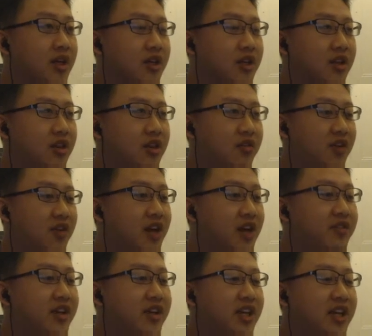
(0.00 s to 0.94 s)
the
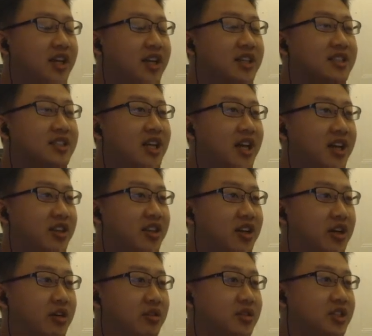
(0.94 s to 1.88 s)
5 E's and the
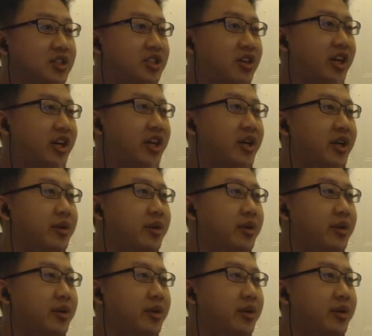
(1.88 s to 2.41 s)
hero's journey.